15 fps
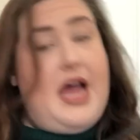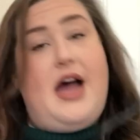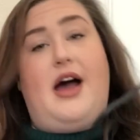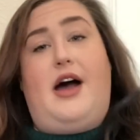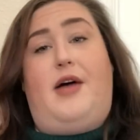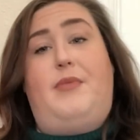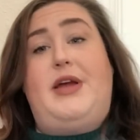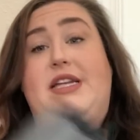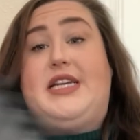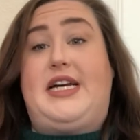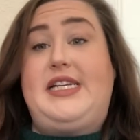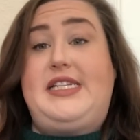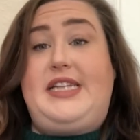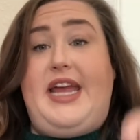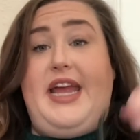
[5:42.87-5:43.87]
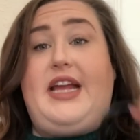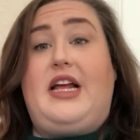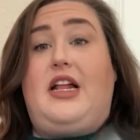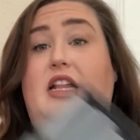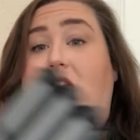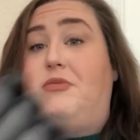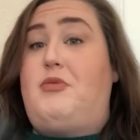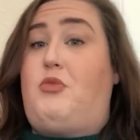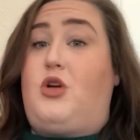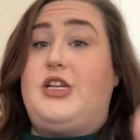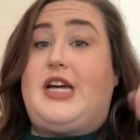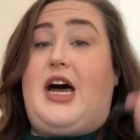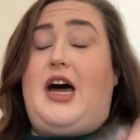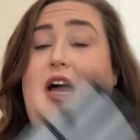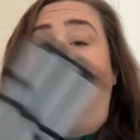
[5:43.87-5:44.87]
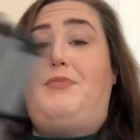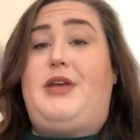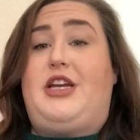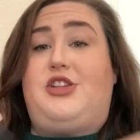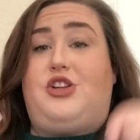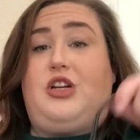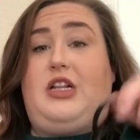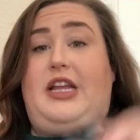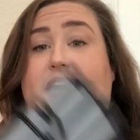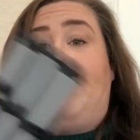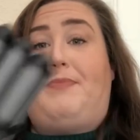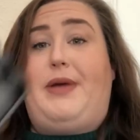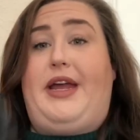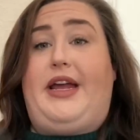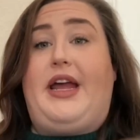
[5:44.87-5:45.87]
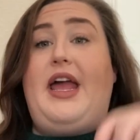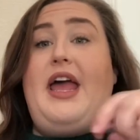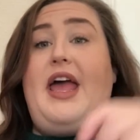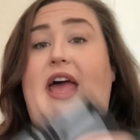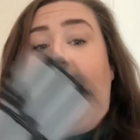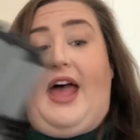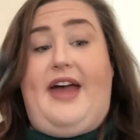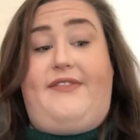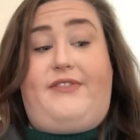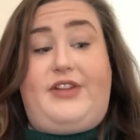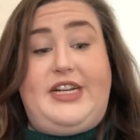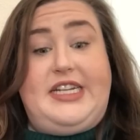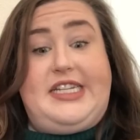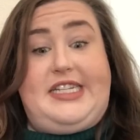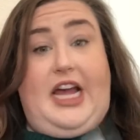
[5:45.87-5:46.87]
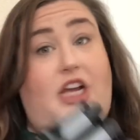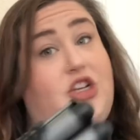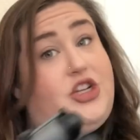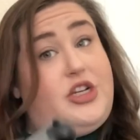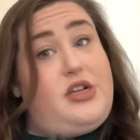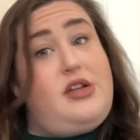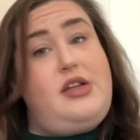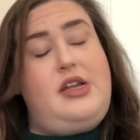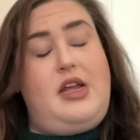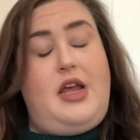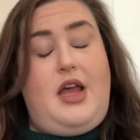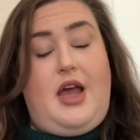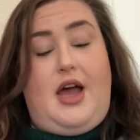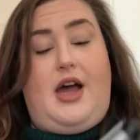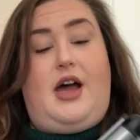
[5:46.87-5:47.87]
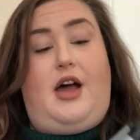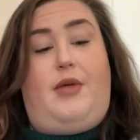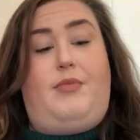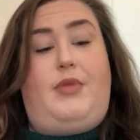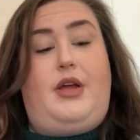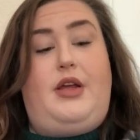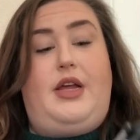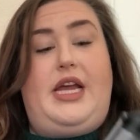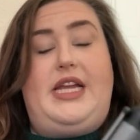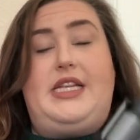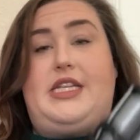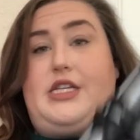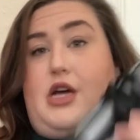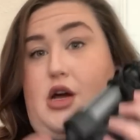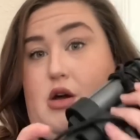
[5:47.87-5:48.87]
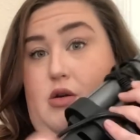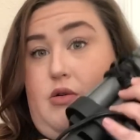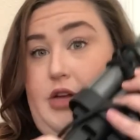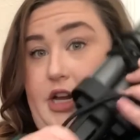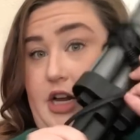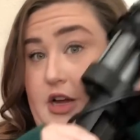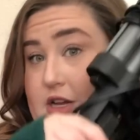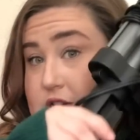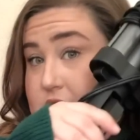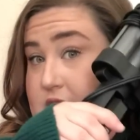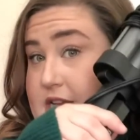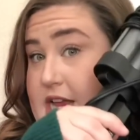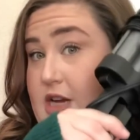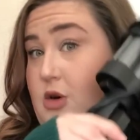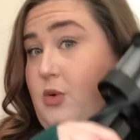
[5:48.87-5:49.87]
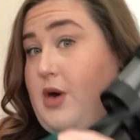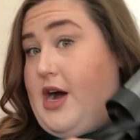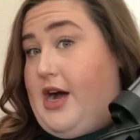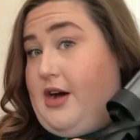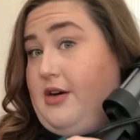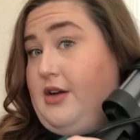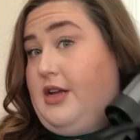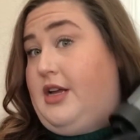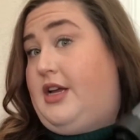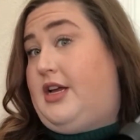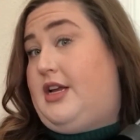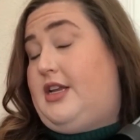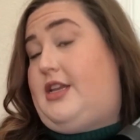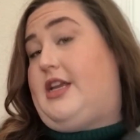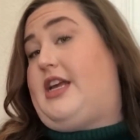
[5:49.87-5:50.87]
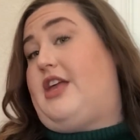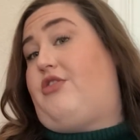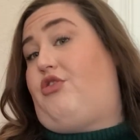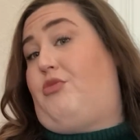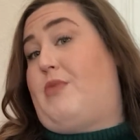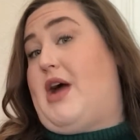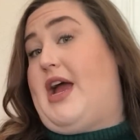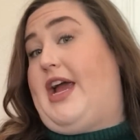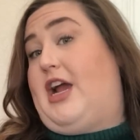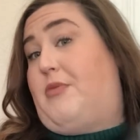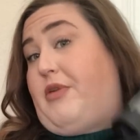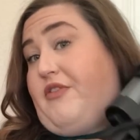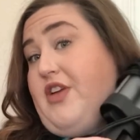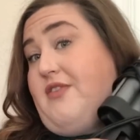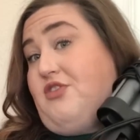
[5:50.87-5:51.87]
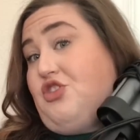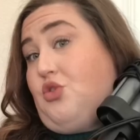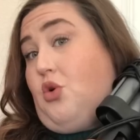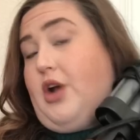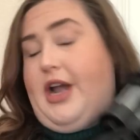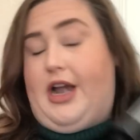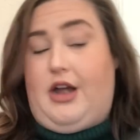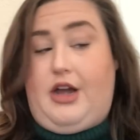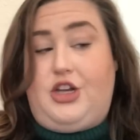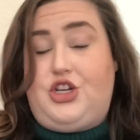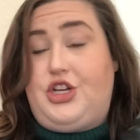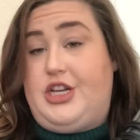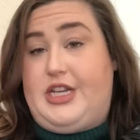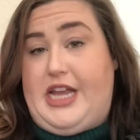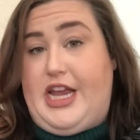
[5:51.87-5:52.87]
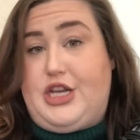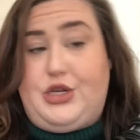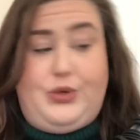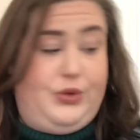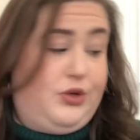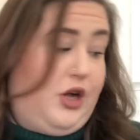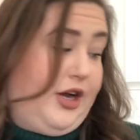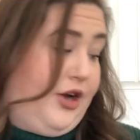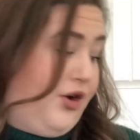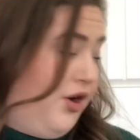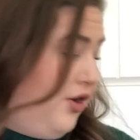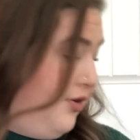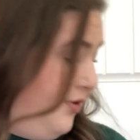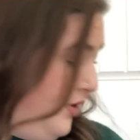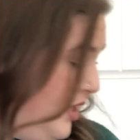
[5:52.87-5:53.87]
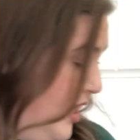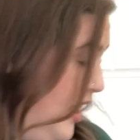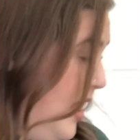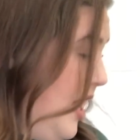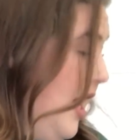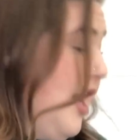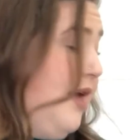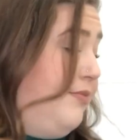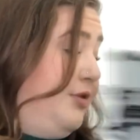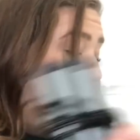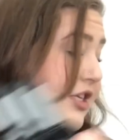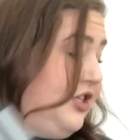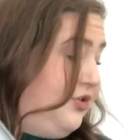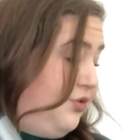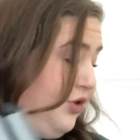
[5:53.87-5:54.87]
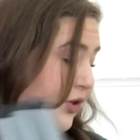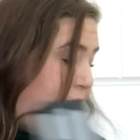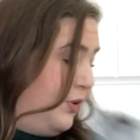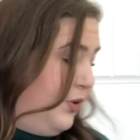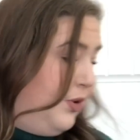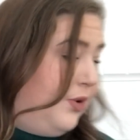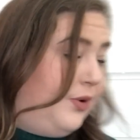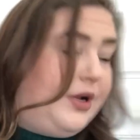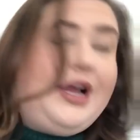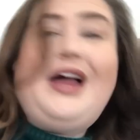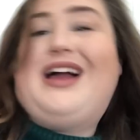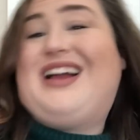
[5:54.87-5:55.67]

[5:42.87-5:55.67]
It does take a little bit more time because you're clamping every section. And so, you know, it's going to take a while to get through my hair, but if you have short hair, it shouldn't take too long at all. So this is really cool.